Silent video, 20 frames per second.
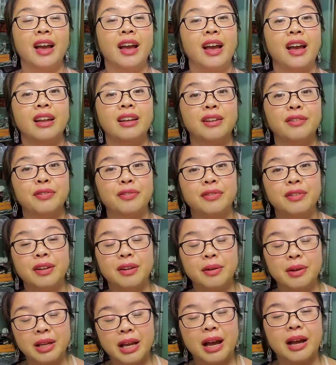in
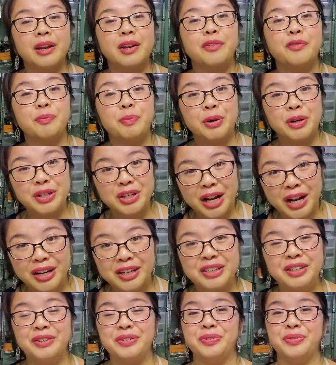a
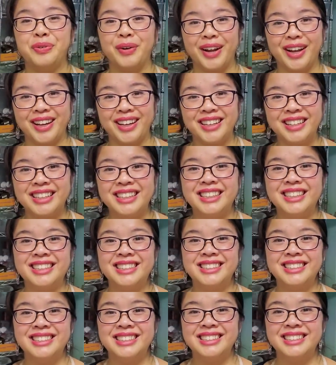productive way.
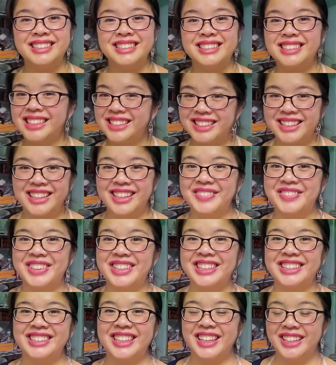That's all I'm going
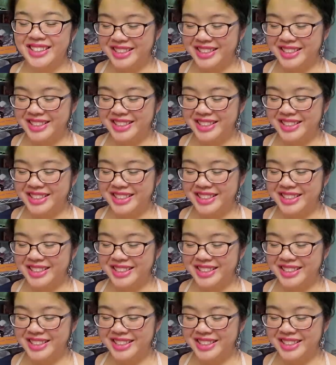to say.